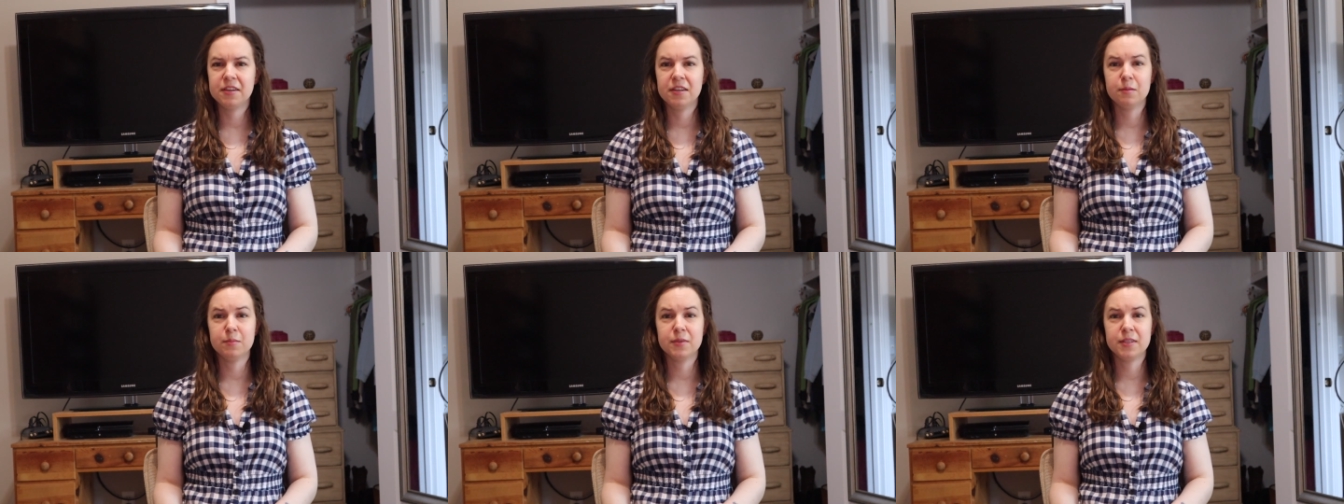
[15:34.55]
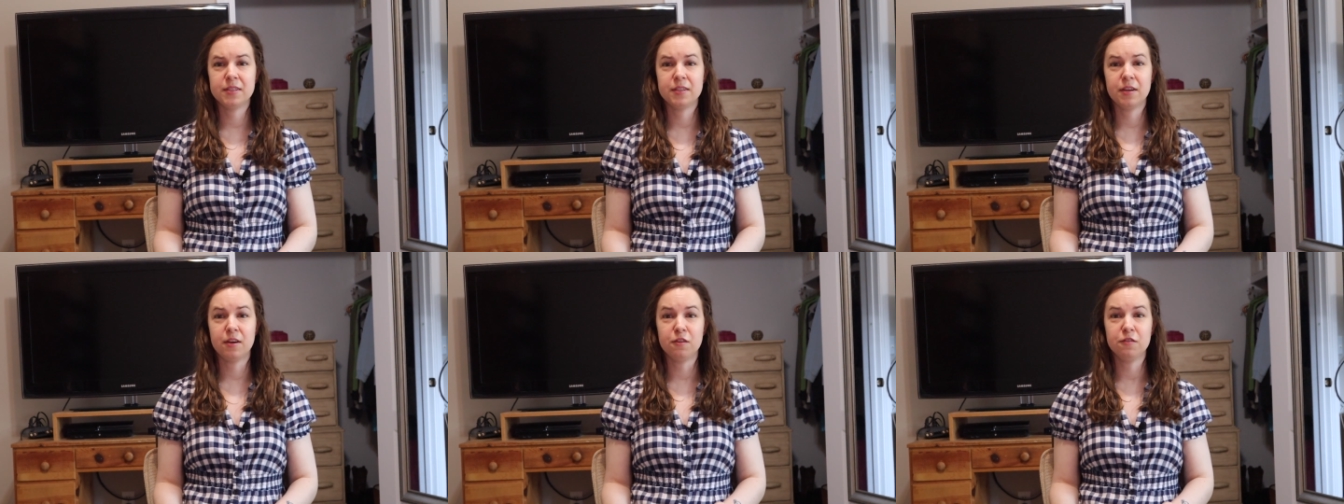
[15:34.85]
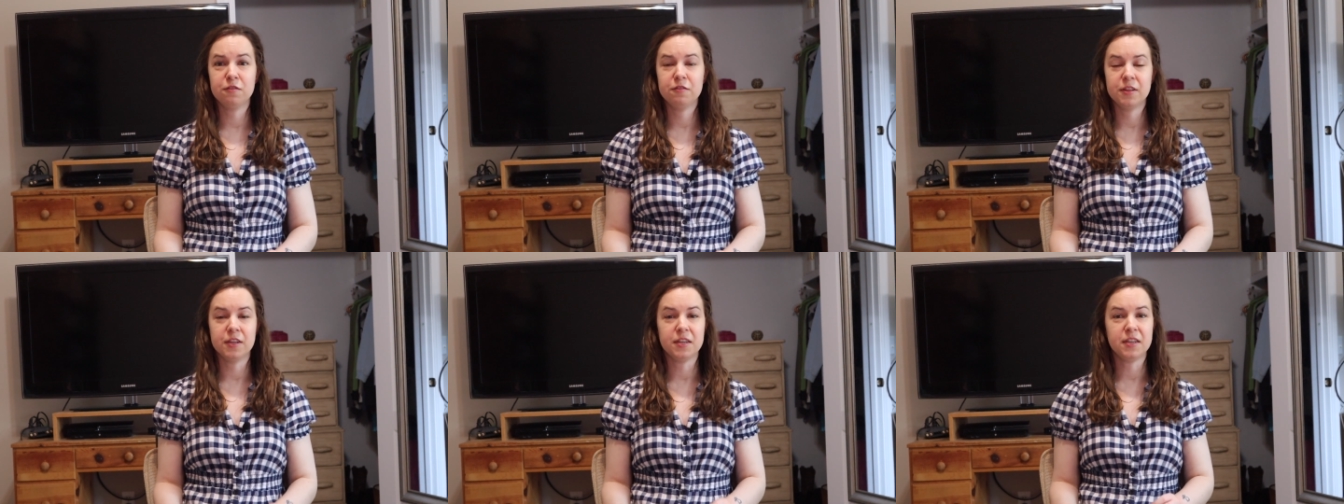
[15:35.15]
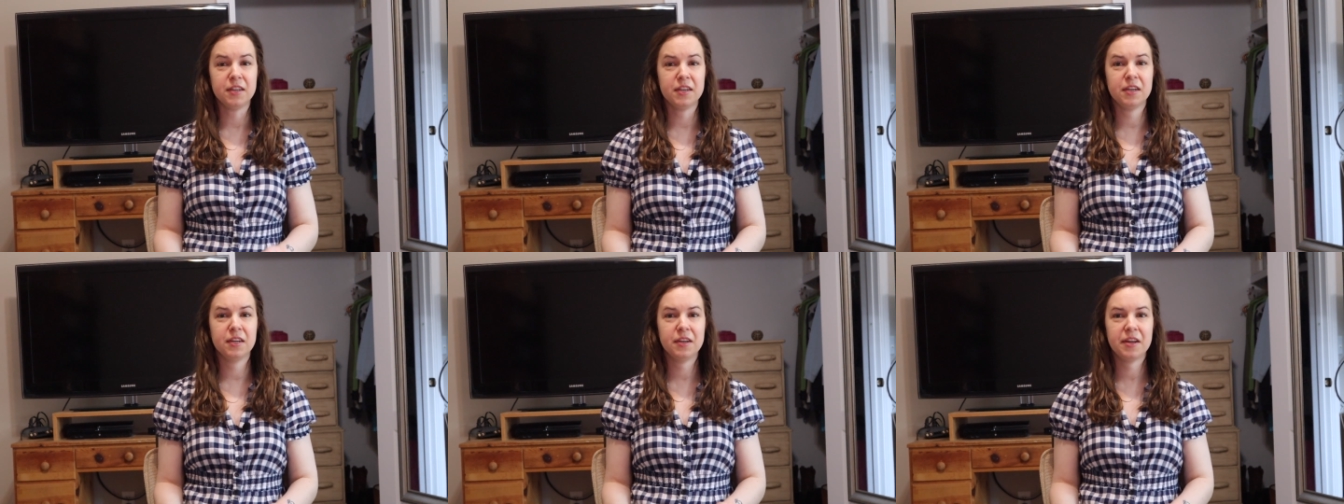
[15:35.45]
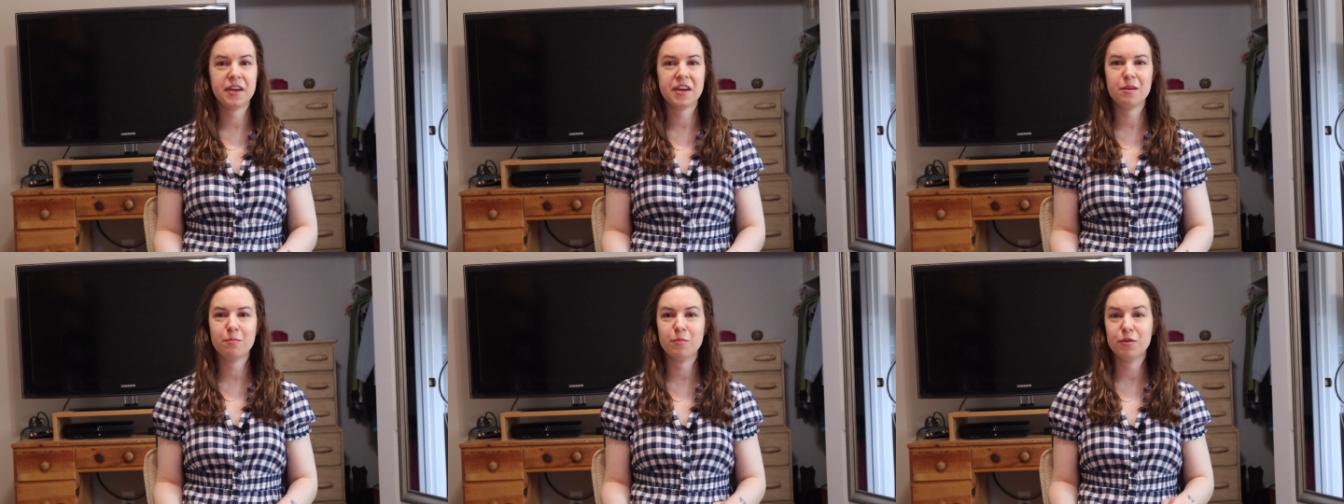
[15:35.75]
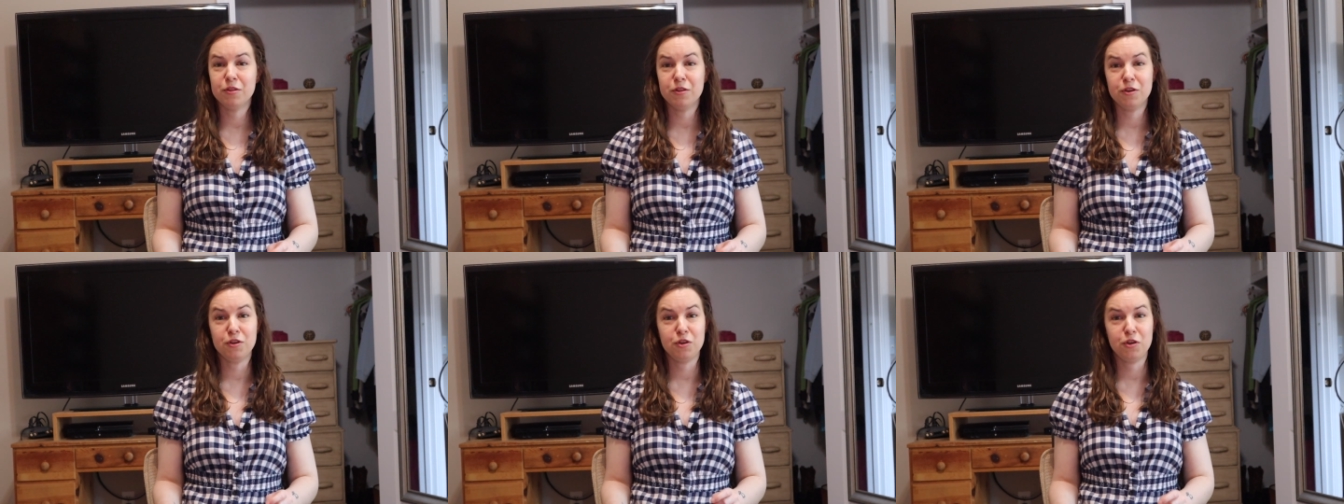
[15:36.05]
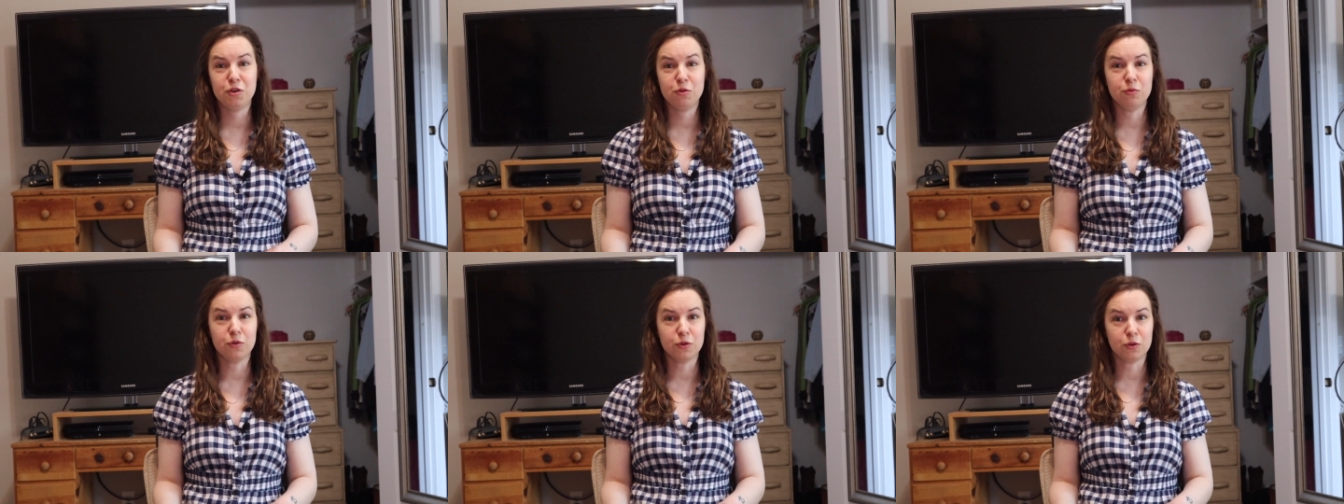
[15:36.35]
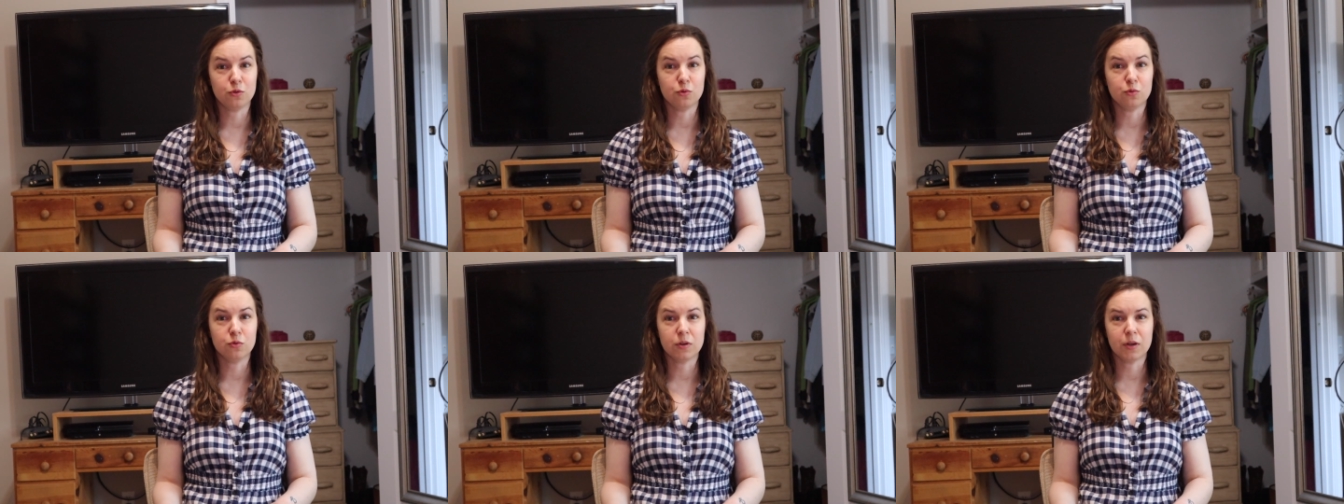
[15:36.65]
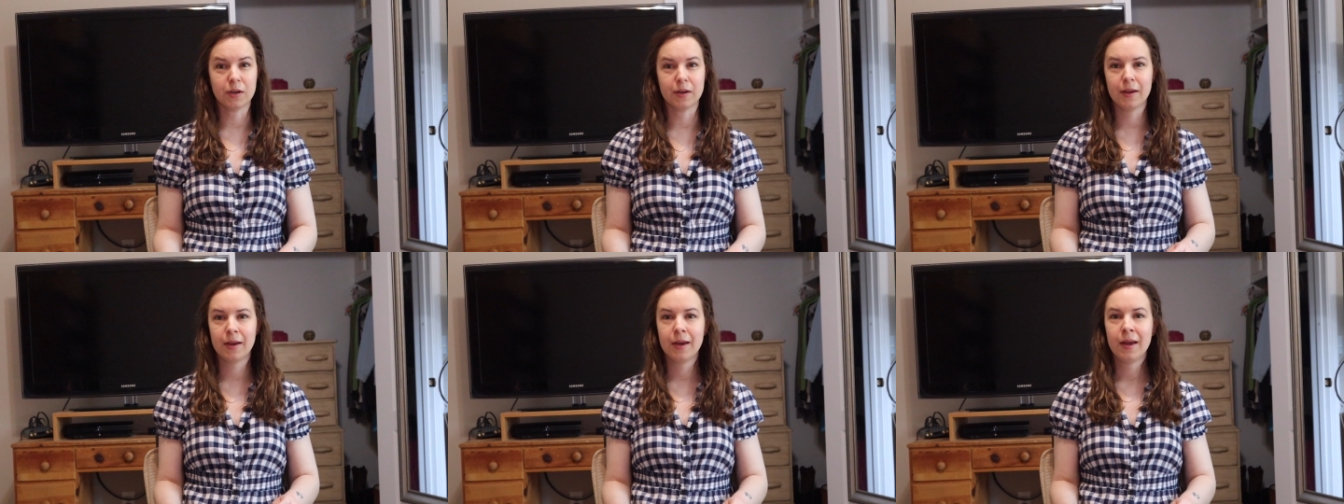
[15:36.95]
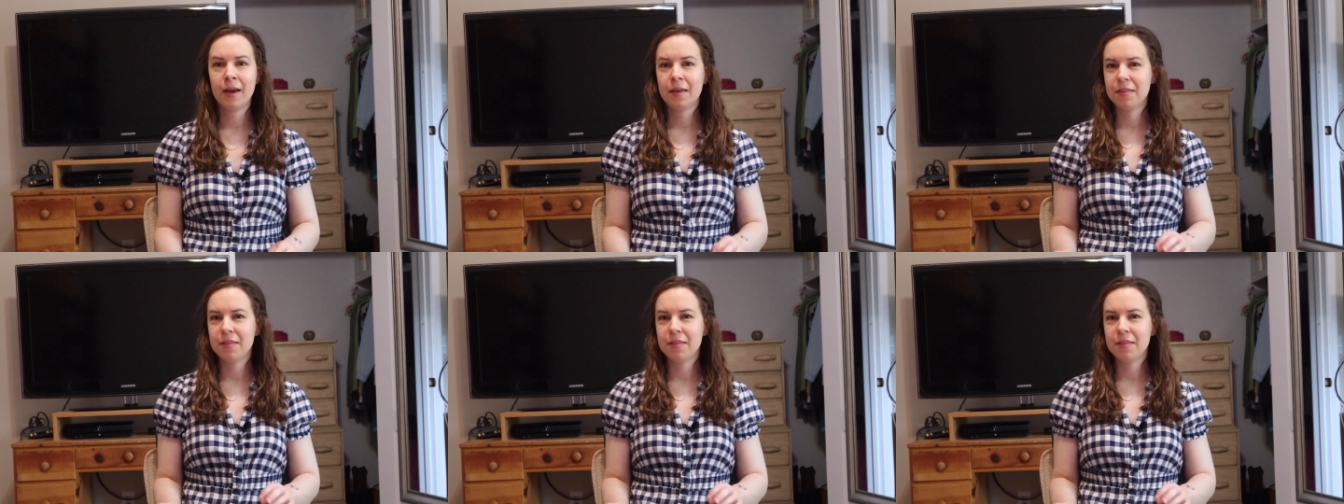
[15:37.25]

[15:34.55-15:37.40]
himself the nickname the Unicorn.